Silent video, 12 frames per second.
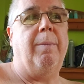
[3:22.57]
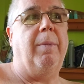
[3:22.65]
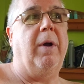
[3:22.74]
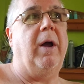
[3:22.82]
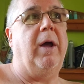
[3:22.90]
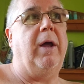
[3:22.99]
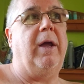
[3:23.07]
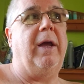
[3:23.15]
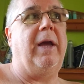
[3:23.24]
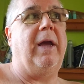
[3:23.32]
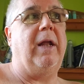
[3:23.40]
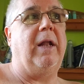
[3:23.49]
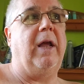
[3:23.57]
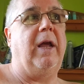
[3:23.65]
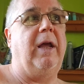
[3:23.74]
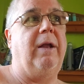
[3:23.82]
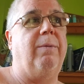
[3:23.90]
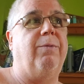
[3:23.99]
But
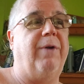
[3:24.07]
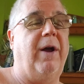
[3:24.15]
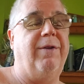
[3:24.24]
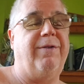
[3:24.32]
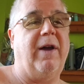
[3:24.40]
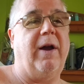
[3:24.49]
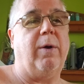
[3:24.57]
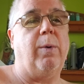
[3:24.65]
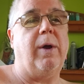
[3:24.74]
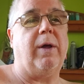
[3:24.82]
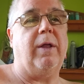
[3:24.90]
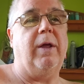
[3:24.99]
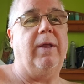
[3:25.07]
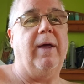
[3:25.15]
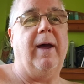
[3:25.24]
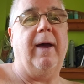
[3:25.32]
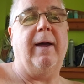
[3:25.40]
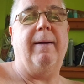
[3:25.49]
he finds out quickly
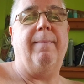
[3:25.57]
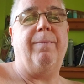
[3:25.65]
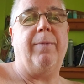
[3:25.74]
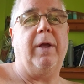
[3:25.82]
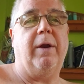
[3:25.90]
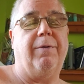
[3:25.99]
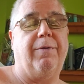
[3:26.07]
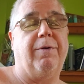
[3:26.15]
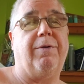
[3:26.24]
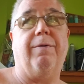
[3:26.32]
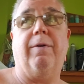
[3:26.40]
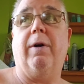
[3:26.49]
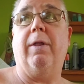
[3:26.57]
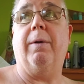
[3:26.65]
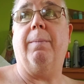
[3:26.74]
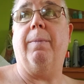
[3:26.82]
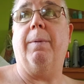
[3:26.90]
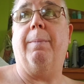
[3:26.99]
that, you know, first of
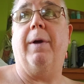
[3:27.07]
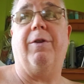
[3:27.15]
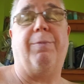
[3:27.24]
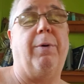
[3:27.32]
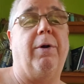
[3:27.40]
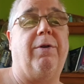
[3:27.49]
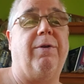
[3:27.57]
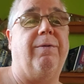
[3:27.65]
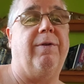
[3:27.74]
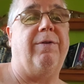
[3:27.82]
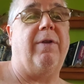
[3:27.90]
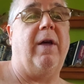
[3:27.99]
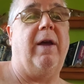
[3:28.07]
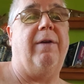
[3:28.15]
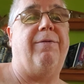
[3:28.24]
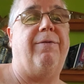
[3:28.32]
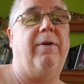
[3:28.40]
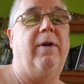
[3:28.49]
all, the best parts of his
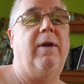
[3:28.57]
life,